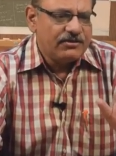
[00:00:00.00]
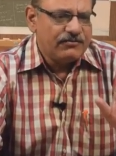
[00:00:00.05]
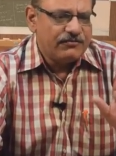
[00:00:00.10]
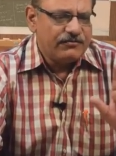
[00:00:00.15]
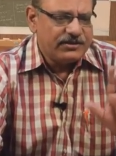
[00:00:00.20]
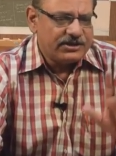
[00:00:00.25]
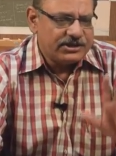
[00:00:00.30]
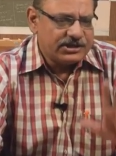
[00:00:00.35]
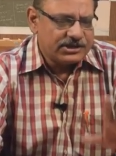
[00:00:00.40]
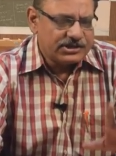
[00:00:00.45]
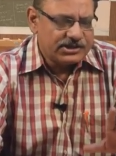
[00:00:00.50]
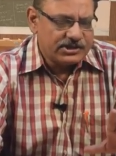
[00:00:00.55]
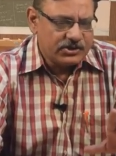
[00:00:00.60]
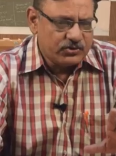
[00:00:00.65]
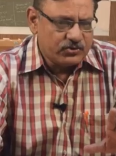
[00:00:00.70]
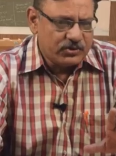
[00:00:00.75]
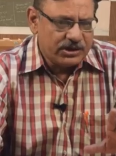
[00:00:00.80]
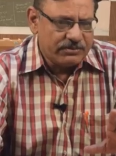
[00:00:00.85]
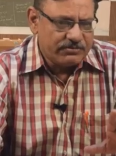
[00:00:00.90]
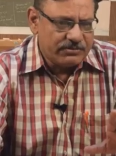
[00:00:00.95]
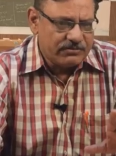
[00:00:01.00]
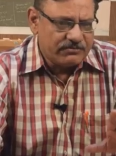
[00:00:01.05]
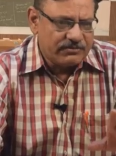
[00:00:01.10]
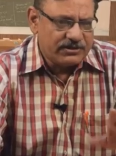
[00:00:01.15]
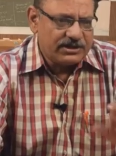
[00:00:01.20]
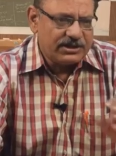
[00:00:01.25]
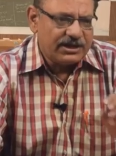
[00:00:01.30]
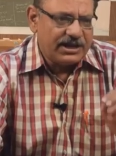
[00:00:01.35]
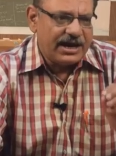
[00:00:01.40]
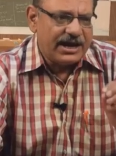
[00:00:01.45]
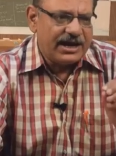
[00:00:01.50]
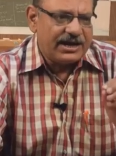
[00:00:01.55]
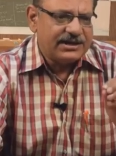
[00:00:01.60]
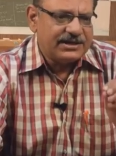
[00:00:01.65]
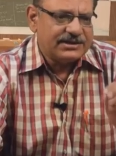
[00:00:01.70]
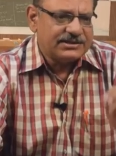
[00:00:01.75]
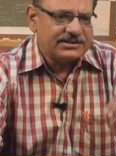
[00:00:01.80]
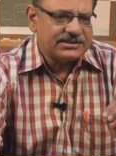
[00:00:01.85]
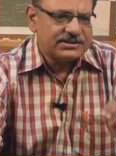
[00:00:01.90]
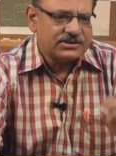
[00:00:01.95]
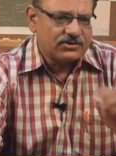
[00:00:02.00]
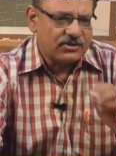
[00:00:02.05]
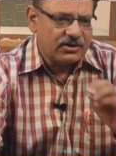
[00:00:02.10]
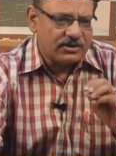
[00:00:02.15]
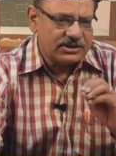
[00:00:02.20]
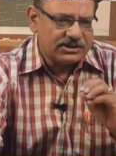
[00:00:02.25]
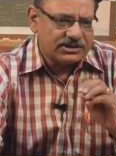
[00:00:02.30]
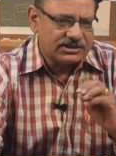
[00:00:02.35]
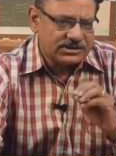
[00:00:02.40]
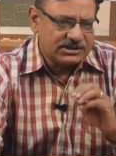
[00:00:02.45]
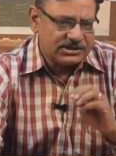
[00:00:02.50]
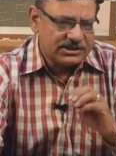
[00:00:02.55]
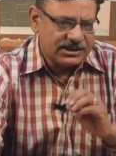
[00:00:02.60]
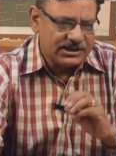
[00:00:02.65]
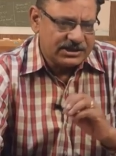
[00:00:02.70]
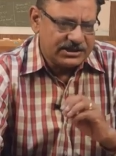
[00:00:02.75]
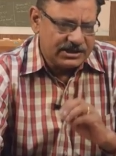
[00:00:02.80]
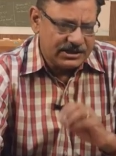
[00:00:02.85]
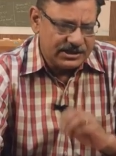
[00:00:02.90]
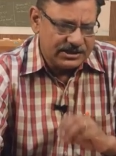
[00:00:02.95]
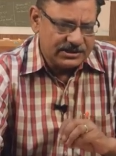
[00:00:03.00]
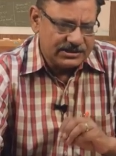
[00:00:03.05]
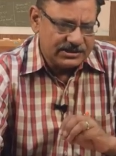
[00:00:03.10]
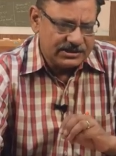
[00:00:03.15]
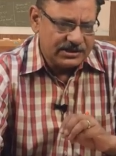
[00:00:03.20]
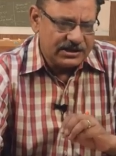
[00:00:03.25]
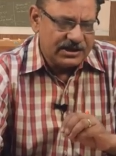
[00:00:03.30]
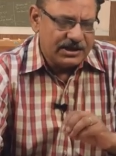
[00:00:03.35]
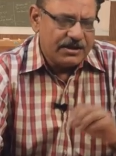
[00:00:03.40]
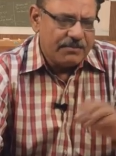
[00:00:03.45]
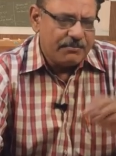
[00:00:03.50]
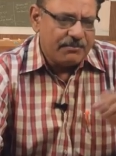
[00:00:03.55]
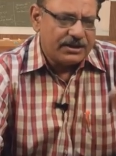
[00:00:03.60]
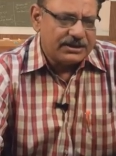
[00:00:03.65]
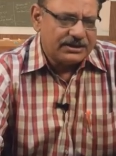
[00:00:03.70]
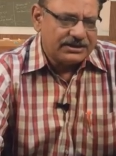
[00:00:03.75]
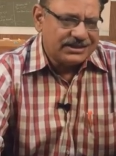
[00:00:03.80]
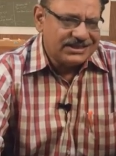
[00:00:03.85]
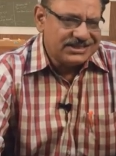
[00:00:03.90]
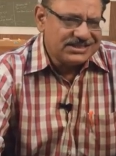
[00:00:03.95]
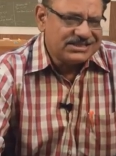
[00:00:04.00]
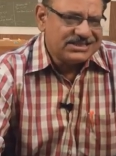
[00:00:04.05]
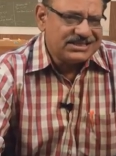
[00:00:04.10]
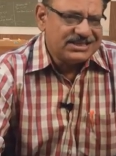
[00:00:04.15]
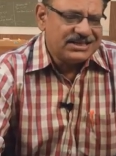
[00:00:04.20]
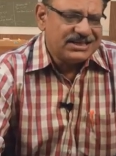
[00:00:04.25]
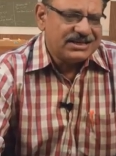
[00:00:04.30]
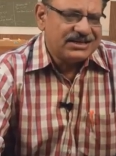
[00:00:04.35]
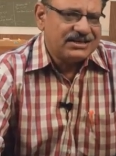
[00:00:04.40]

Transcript: which is tunable one and is a solid state laser. But this